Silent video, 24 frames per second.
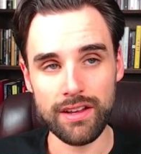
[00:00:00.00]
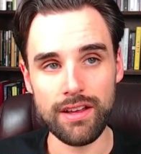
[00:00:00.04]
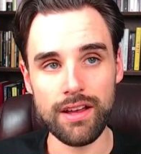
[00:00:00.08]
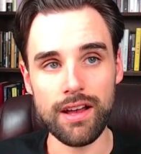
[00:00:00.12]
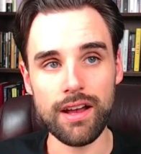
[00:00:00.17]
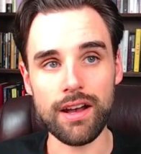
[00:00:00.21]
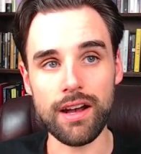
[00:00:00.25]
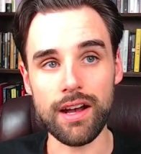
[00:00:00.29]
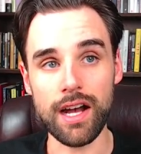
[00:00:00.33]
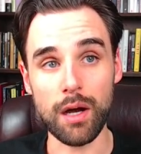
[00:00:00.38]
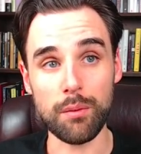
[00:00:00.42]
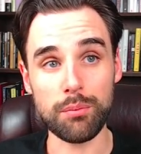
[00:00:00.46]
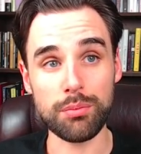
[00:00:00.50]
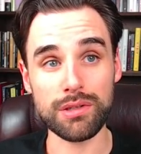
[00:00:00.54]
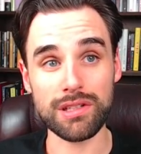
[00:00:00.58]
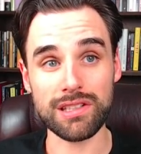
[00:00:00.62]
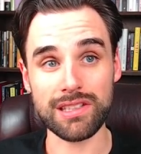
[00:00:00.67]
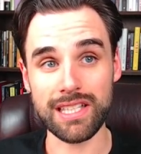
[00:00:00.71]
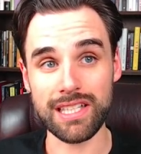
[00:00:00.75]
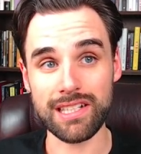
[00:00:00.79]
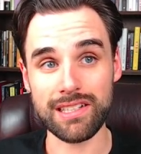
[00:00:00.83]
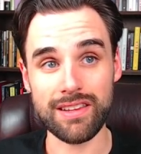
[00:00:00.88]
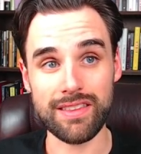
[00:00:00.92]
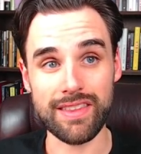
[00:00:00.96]
I'll put a
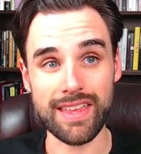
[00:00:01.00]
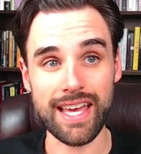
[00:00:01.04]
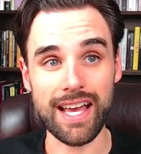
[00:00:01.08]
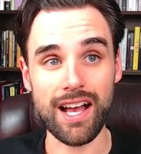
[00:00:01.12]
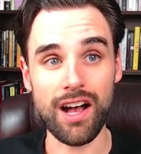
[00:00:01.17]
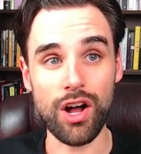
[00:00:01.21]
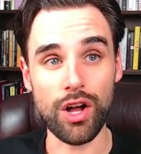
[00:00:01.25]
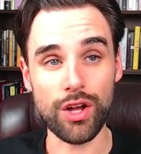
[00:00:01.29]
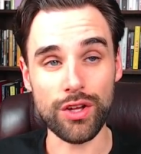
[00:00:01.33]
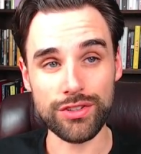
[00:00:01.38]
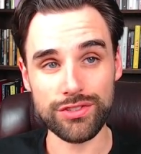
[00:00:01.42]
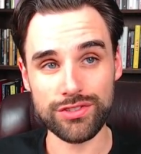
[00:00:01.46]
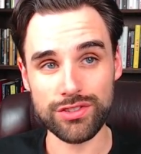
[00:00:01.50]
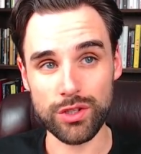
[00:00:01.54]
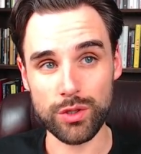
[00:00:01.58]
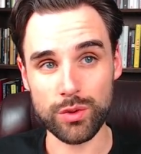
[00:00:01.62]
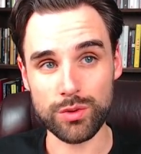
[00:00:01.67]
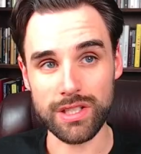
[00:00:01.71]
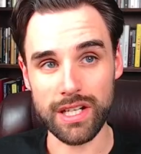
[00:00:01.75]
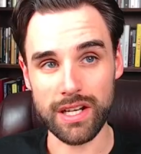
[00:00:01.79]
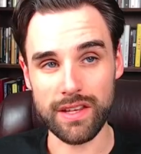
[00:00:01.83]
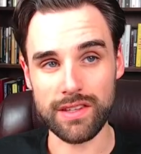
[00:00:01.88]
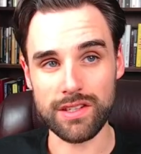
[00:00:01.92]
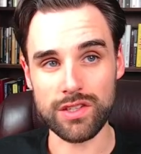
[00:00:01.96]
link to that also
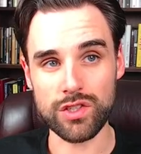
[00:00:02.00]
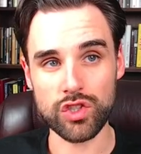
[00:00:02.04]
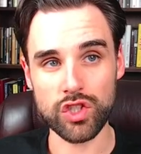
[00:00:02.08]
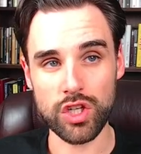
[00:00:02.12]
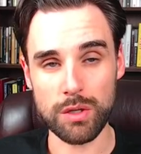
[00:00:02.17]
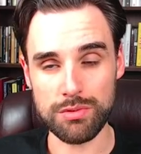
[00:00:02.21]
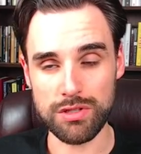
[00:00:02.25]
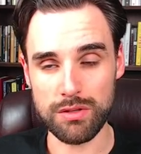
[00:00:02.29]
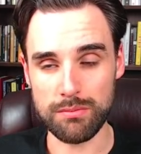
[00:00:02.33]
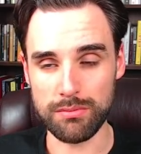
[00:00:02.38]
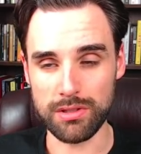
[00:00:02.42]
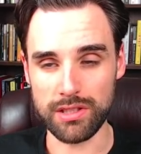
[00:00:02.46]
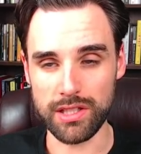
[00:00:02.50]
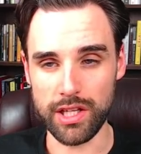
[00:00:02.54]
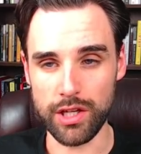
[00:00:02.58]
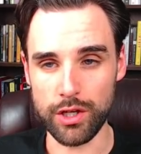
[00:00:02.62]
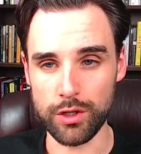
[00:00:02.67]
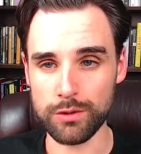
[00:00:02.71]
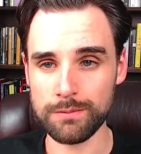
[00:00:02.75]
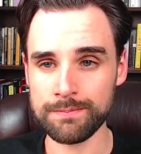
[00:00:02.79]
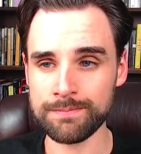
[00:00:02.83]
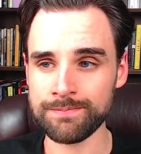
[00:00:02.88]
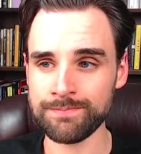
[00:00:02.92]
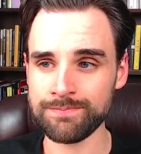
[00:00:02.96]
down in the description
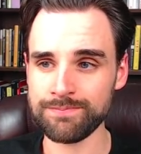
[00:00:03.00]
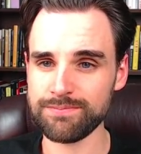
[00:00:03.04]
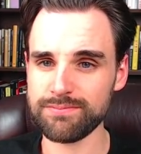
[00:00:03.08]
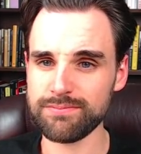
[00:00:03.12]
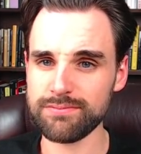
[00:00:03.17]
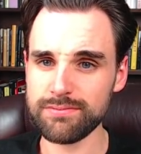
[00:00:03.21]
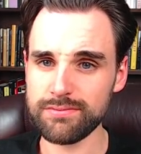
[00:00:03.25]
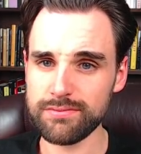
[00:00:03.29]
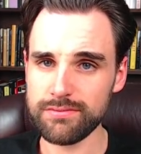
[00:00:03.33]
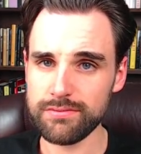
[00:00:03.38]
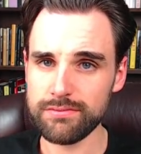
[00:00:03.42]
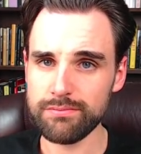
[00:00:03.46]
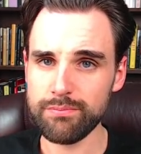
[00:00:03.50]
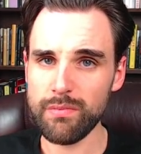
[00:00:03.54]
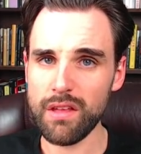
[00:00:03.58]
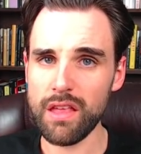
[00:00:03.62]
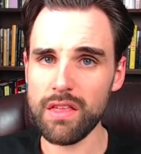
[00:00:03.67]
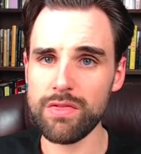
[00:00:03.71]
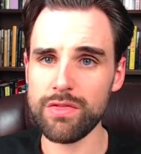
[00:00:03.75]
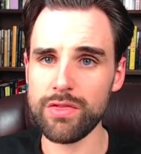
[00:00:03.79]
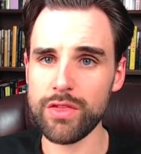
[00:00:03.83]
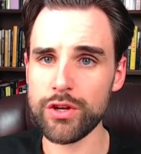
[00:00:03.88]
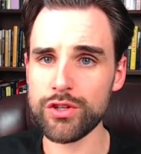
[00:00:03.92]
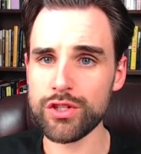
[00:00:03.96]
below.
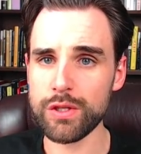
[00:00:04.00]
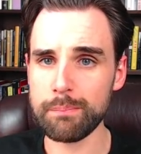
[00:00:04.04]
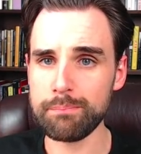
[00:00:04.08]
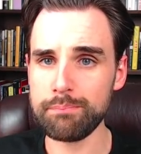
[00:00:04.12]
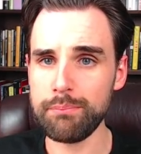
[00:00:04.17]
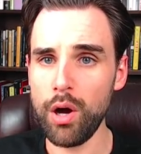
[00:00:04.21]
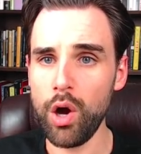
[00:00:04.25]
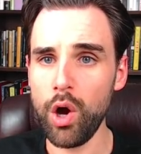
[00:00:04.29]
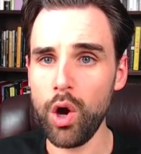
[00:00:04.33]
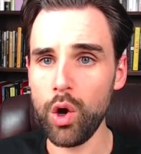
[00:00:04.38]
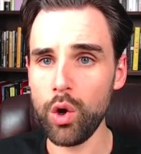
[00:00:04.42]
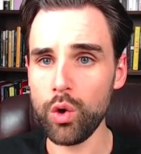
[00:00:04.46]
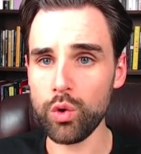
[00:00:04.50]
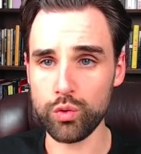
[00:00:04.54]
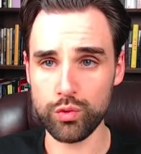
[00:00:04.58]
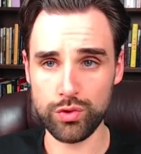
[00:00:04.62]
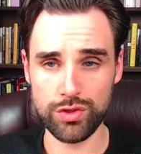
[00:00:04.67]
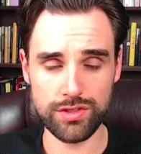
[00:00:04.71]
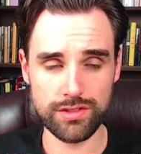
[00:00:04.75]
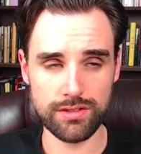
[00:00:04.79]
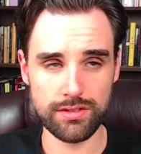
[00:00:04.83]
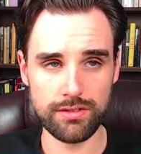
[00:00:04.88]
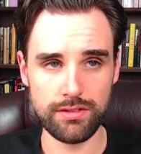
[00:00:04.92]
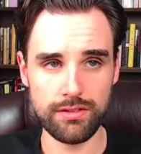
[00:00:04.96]
There's a
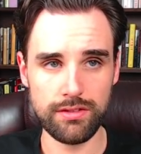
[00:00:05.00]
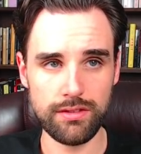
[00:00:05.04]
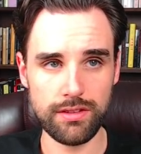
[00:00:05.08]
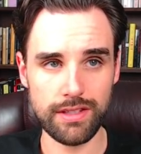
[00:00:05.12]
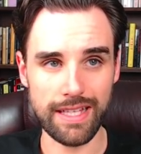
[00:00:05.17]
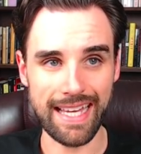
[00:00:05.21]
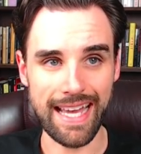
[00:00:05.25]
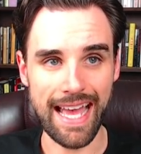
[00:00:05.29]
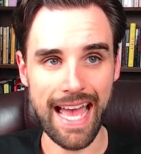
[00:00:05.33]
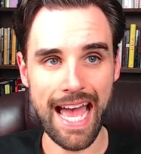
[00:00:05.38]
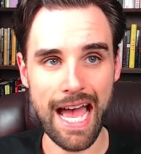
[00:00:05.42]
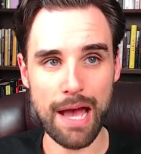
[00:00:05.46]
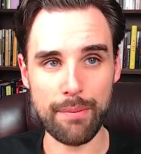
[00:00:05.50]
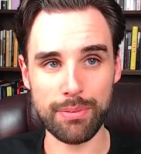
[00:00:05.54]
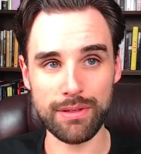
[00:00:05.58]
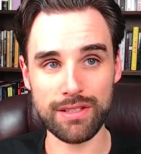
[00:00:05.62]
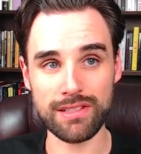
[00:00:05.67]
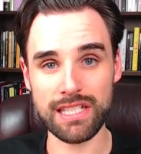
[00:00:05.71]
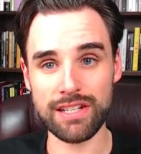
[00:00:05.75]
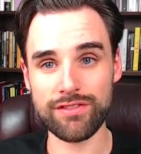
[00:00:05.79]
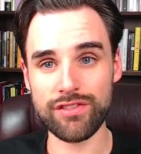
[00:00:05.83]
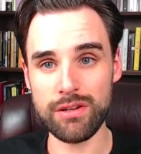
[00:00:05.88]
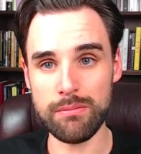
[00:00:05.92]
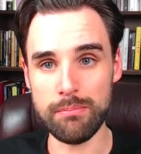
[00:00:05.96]
post that
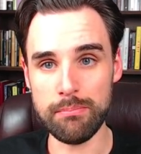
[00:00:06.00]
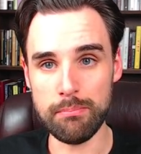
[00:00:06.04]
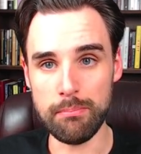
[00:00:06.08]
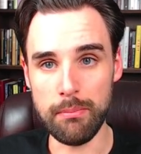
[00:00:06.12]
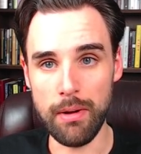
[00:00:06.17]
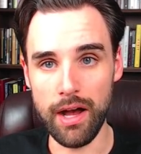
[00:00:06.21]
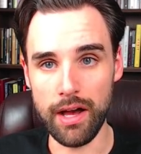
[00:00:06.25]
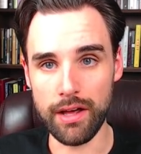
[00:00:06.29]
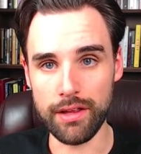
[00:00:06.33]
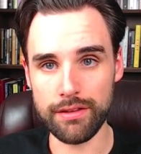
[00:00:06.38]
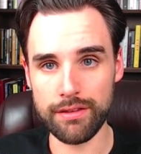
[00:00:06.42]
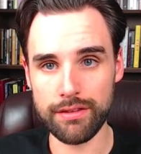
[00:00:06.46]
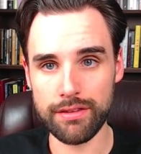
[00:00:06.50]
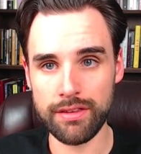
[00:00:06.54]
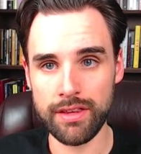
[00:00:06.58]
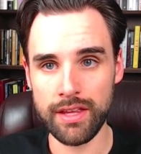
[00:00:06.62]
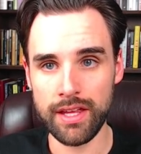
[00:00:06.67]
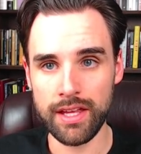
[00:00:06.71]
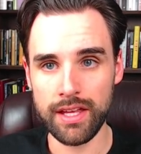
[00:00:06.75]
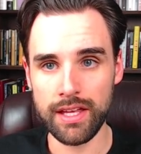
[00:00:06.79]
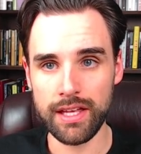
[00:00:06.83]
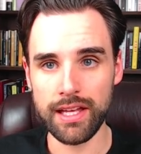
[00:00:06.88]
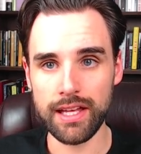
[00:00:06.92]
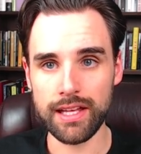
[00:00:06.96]
happens every month.
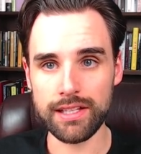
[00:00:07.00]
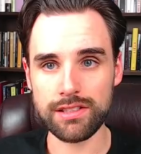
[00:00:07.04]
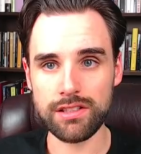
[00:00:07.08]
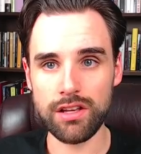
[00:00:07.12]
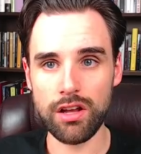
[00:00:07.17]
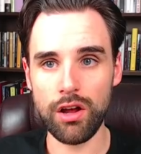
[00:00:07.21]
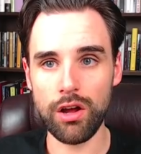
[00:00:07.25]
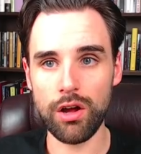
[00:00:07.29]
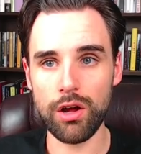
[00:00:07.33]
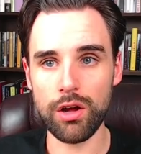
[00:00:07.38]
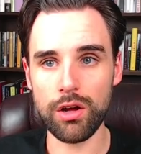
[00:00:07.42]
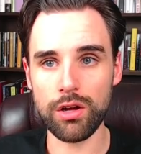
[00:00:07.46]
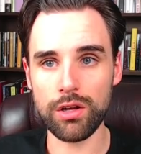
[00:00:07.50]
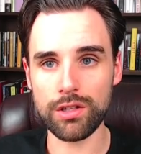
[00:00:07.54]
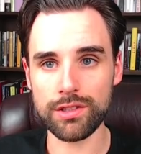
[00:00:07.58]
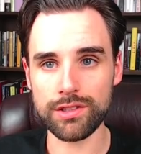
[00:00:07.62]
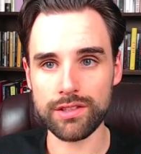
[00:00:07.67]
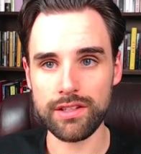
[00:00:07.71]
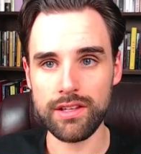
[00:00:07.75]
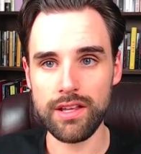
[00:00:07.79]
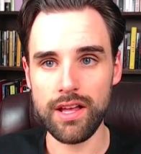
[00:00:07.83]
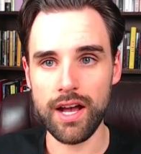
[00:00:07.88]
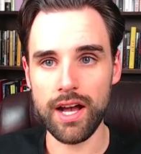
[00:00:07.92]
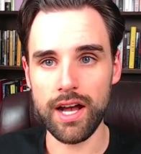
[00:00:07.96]
It's
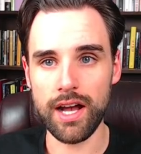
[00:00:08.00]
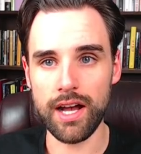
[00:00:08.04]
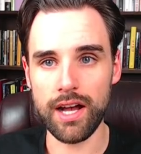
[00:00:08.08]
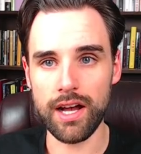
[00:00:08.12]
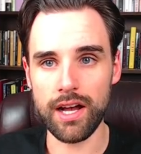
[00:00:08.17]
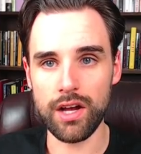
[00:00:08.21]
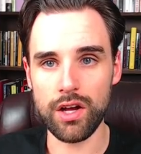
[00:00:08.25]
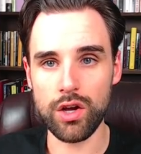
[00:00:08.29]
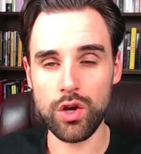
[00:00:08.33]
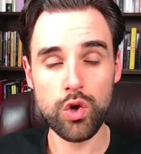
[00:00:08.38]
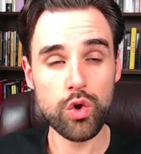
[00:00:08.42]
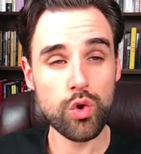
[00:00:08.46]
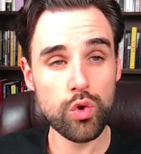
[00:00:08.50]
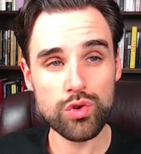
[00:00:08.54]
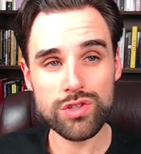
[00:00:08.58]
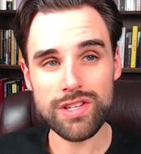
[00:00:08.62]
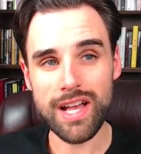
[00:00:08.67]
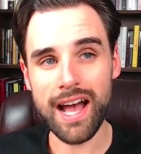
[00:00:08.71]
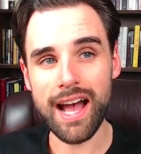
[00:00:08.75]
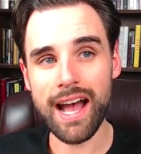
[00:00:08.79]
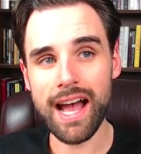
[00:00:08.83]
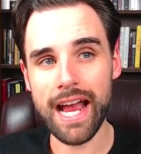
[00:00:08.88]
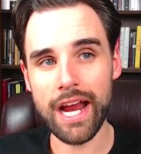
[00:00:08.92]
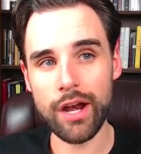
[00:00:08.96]
called Who's
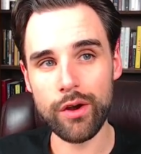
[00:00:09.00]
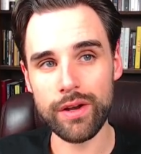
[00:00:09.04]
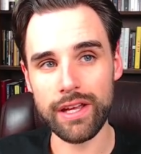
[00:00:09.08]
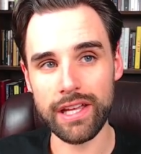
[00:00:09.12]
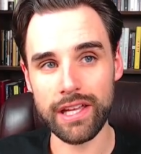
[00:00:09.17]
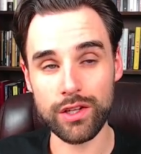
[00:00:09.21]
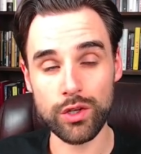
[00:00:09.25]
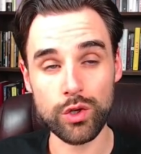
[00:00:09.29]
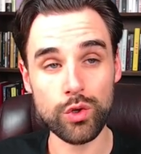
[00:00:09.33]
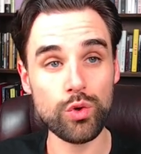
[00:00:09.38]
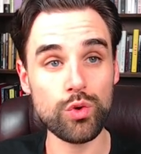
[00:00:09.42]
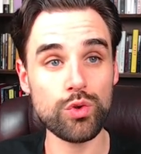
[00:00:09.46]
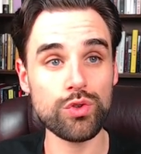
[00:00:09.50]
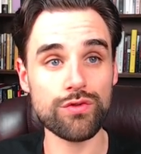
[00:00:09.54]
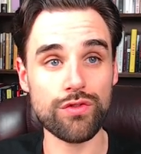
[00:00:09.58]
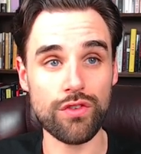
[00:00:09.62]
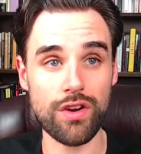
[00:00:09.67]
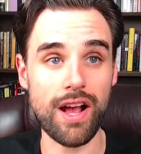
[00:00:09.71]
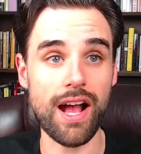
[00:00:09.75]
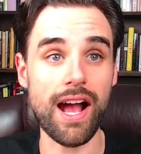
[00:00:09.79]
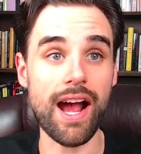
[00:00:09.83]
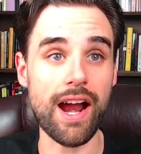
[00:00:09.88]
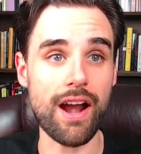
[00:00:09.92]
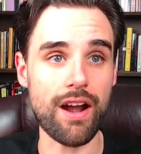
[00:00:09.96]
Hiring and Who's
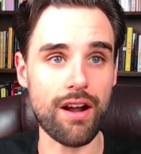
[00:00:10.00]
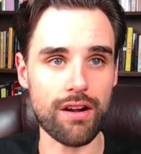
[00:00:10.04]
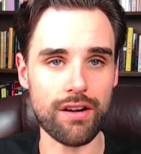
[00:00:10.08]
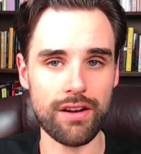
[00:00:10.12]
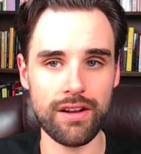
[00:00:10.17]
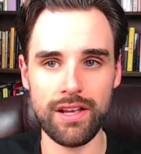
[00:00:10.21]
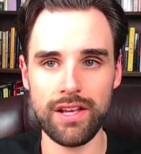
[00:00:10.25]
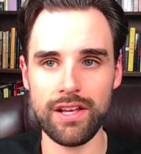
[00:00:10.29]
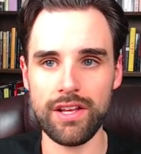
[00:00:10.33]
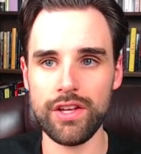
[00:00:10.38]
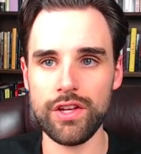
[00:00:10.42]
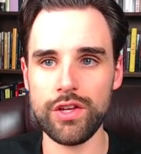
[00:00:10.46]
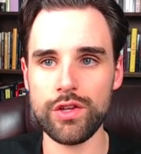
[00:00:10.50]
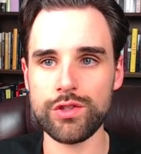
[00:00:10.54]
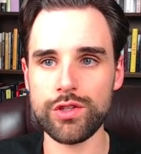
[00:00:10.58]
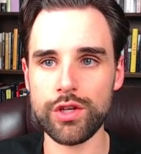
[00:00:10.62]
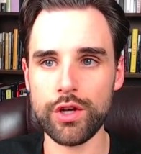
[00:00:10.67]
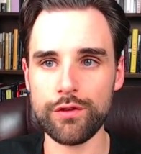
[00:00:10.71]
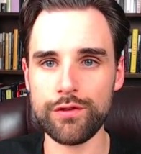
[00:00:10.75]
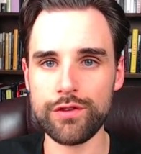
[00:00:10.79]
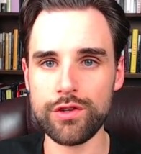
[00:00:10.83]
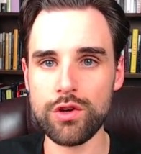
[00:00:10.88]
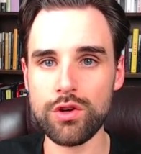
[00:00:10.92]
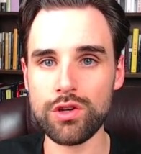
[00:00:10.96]
for Hire.
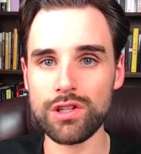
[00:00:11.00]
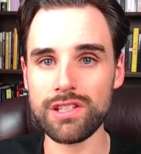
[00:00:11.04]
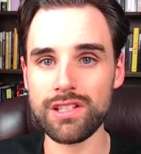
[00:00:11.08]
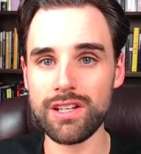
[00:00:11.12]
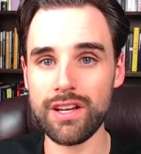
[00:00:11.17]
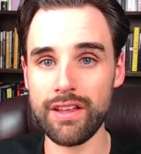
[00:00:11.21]
So if you click